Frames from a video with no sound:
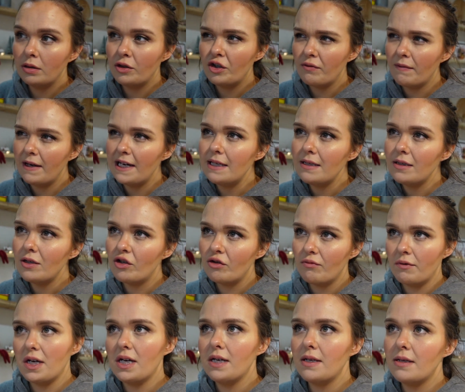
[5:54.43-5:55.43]

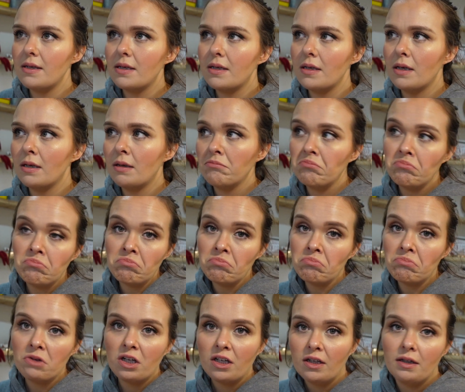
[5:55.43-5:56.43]
Charades?
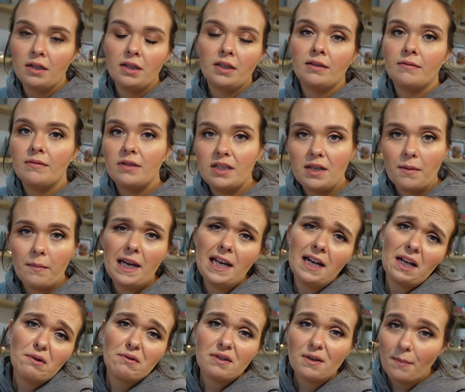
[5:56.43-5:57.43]

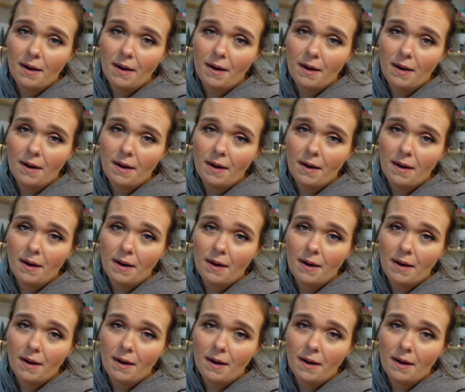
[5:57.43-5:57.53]
Tomato.